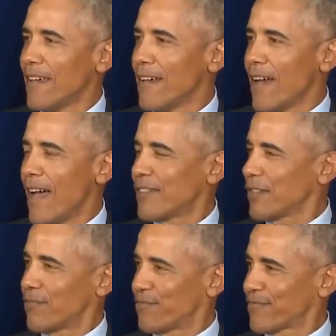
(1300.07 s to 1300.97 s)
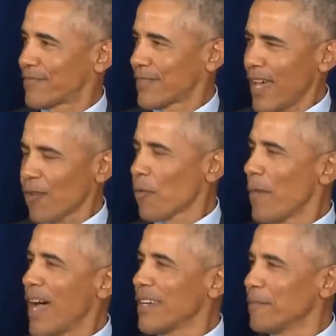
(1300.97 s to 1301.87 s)
I have to kind of
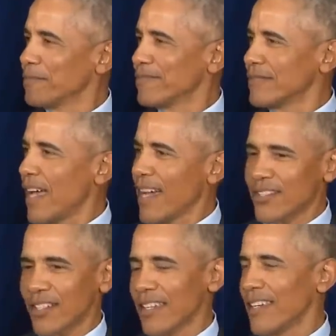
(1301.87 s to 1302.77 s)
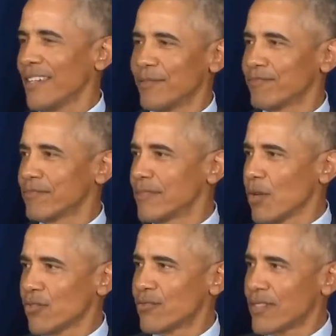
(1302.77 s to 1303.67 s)
remind them, actually,
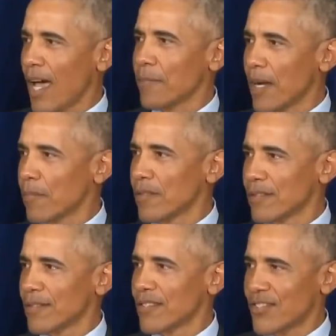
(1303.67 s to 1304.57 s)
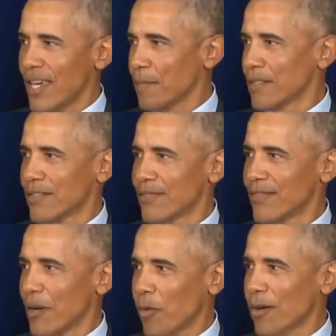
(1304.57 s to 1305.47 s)
those job numbers are the same as
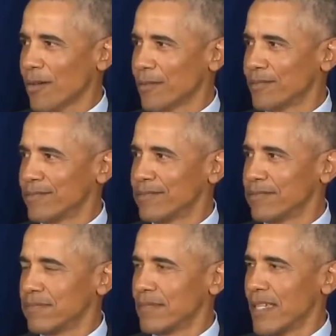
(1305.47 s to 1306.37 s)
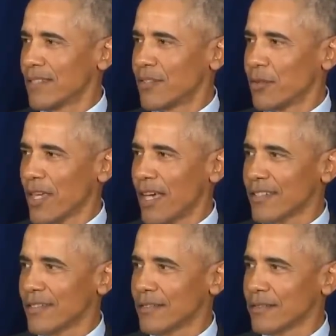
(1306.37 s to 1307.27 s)
they were in two
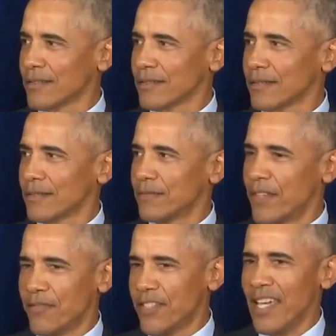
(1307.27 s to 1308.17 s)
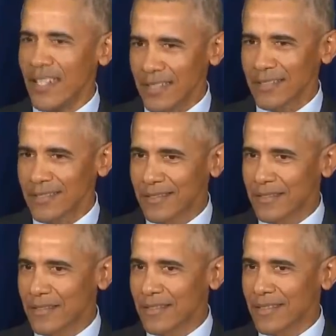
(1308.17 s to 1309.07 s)
thousand fifteen,
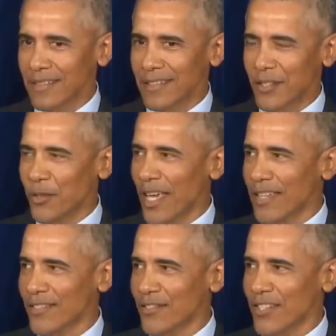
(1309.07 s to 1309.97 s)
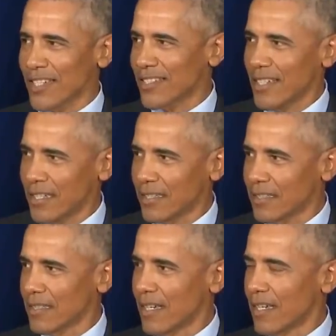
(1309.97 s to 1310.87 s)
in two thousand sixteen,
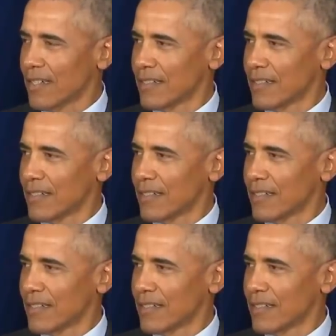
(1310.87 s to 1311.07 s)
and